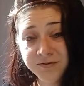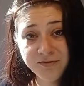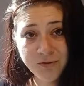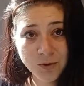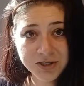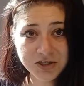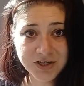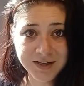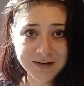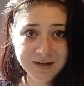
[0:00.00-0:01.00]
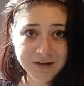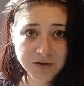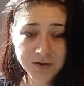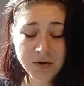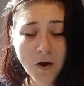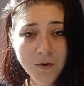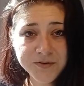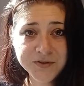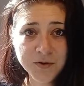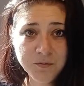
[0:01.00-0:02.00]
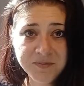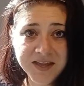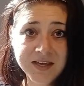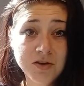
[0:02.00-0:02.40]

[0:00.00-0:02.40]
fortune could also be